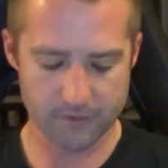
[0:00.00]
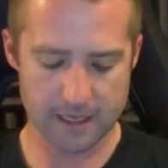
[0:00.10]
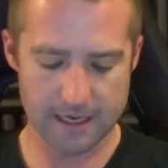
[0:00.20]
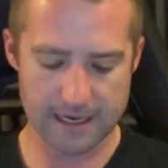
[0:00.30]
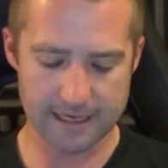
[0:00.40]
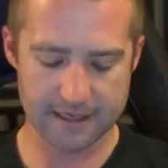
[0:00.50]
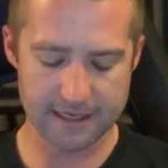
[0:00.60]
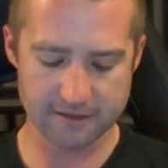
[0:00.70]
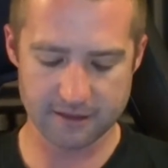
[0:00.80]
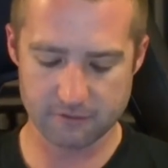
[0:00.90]
I can
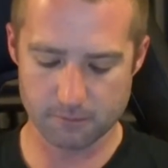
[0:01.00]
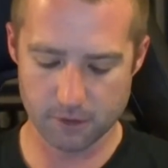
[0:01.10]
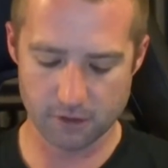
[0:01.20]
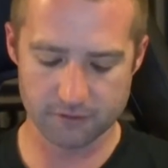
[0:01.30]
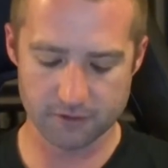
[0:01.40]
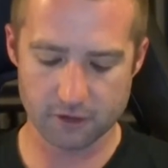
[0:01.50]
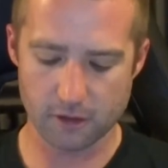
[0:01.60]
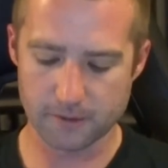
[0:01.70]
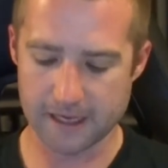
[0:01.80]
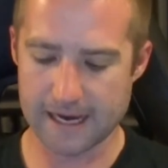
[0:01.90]
actually remove this
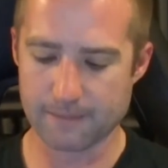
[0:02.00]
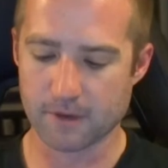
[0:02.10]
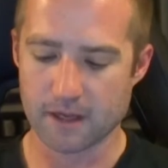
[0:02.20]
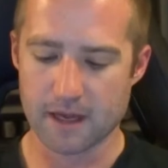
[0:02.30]
top cap,